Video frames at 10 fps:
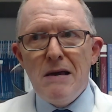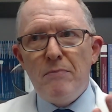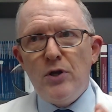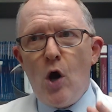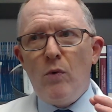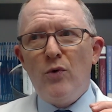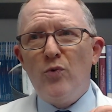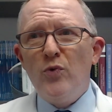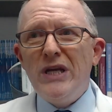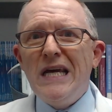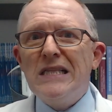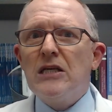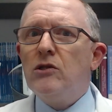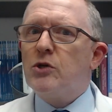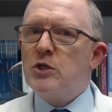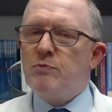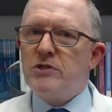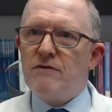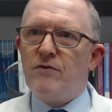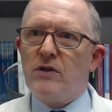But no one really looked
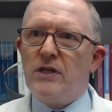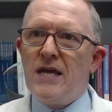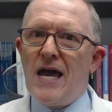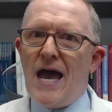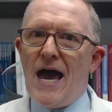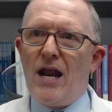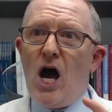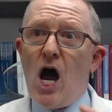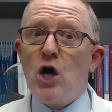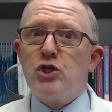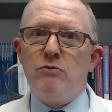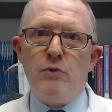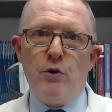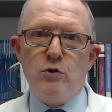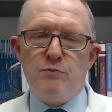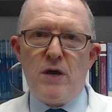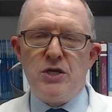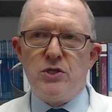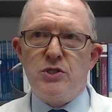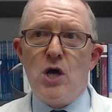specifically at Hashimoto's
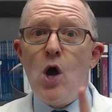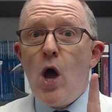patients